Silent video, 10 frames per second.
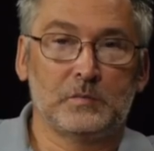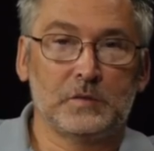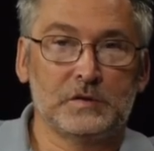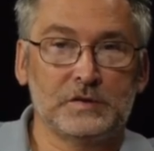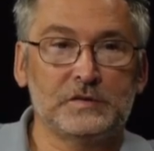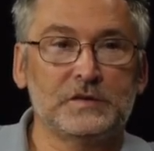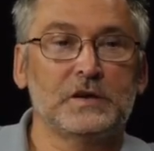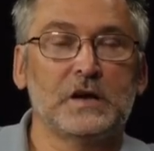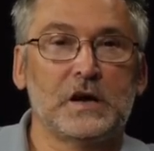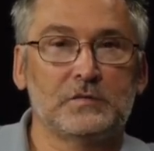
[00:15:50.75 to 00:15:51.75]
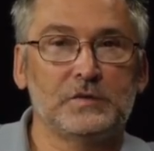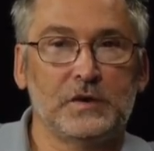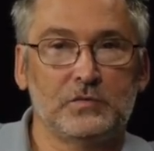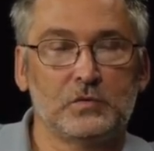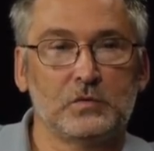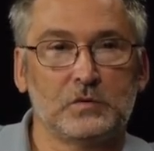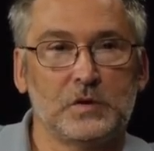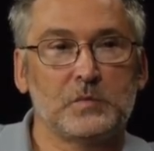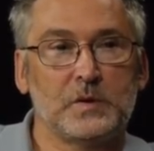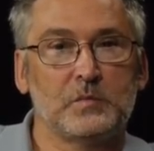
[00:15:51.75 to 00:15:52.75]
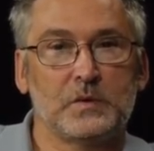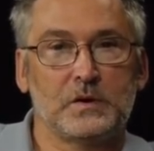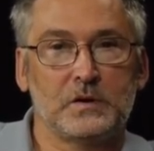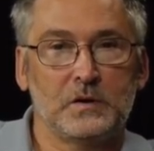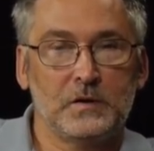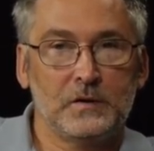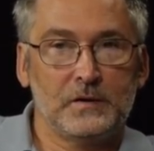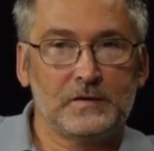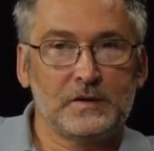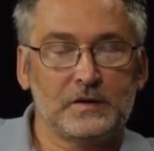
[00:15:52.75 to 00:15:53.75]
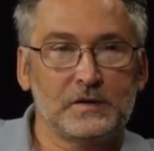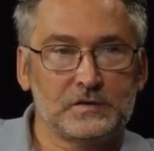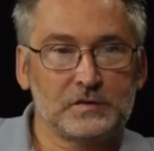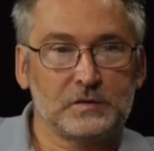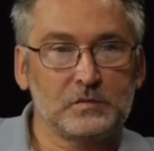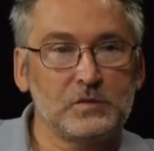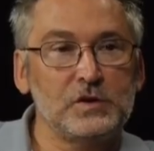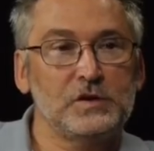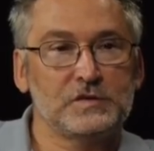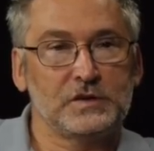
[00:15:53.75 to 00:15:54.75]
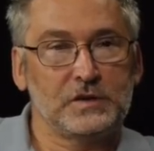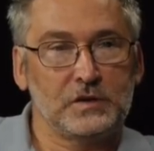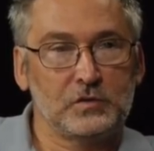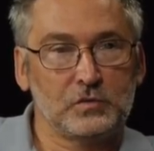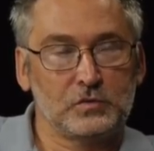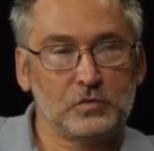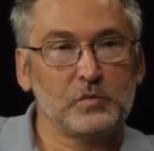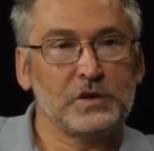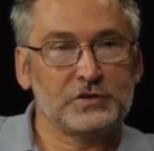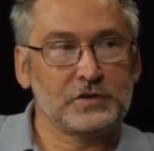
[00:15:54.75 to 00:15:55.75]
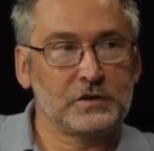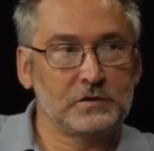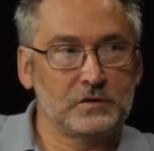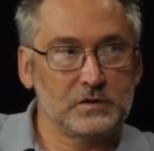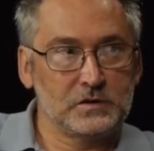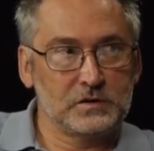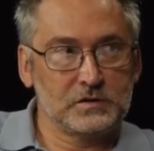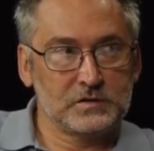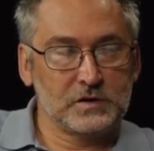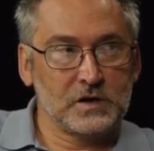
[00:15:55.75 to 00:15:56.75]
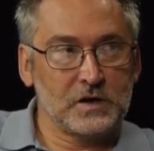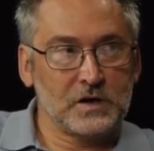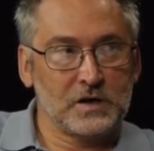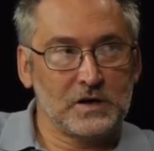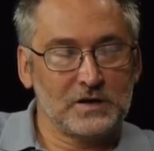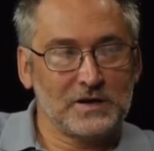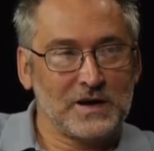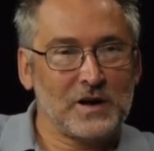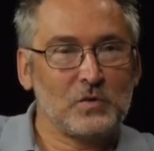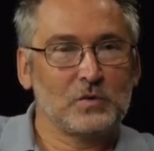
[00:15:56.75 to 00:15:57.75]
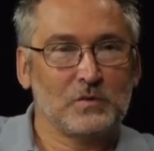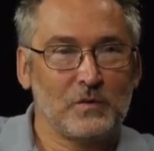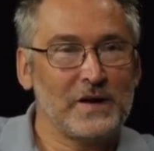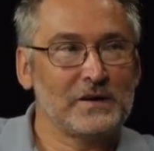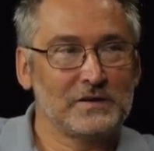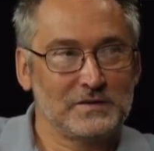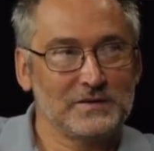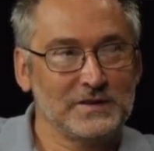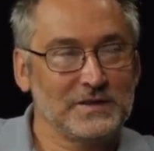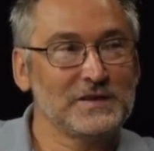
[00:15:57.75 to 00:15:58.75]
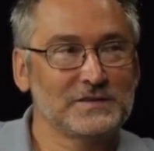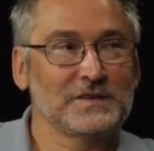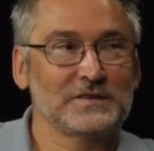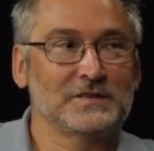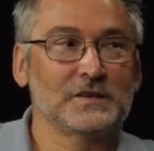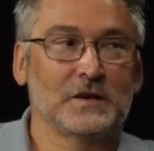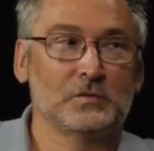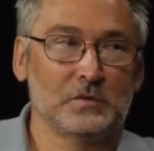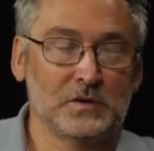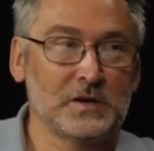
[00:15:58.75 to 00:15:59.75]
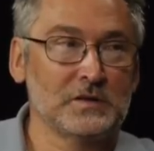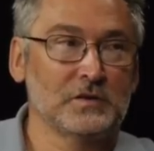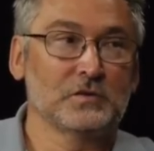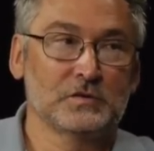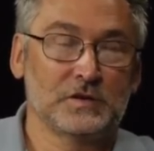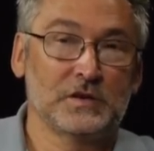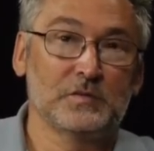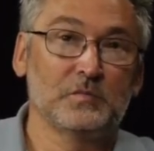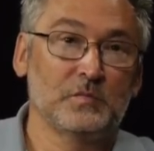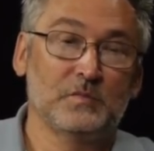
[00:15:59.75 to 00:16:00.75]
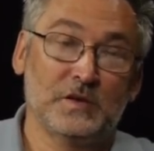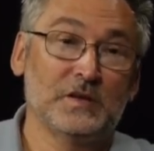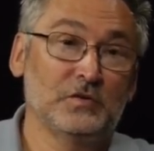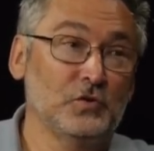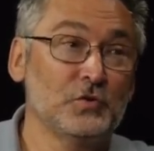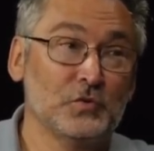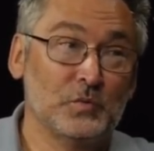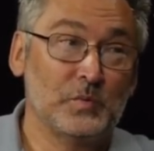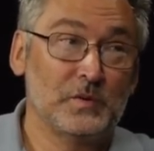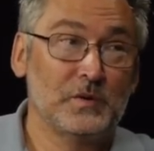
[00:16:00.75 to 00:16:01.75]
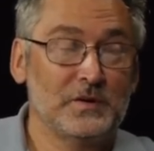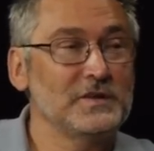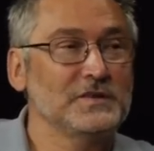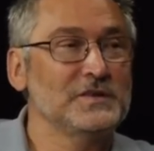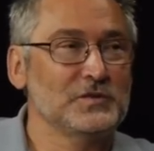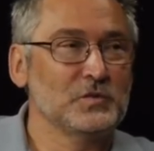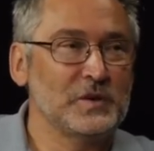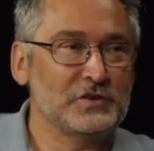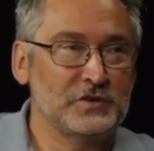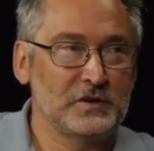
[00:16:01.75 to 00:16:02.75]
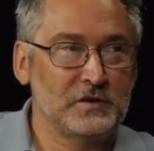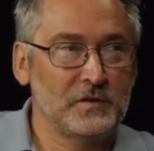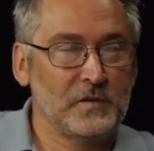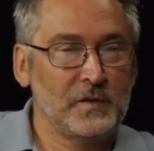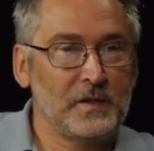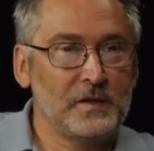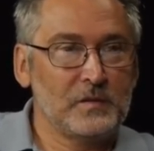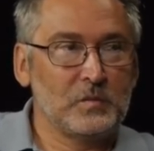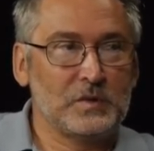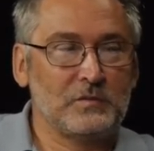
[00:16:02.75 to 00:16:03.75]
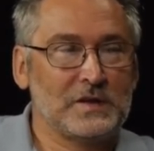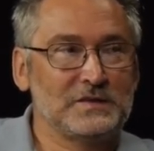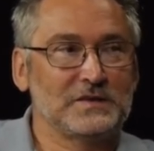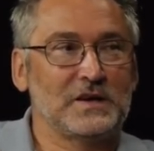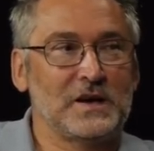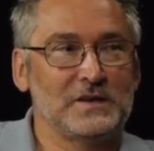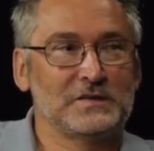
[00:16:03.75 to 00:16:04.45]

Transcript: in this regard, we have to remember that it's easy to measure how well it is as an antioxidant in tube. It's easy to measure. But once I